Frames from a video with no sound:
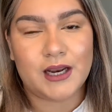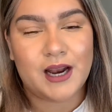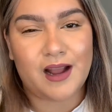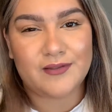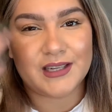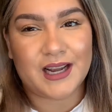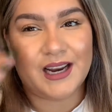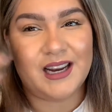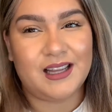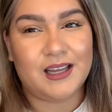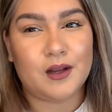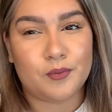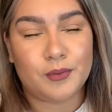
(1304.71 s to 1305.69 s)
and I have to kind of
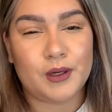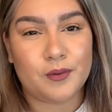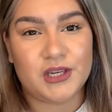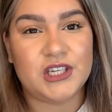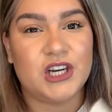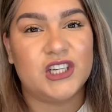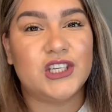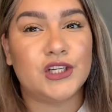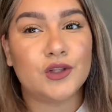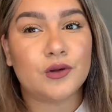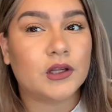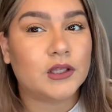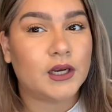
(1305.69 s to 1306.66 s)
like be retouching
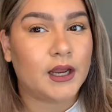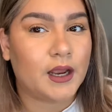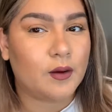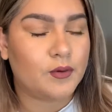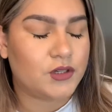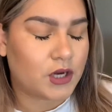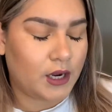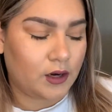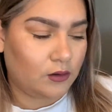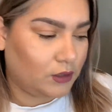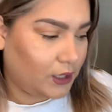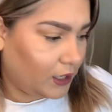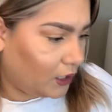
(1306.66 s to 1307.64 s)
throughout the day, which I
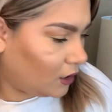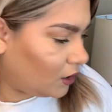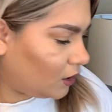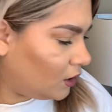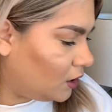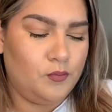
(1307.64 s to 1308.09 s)
don't like.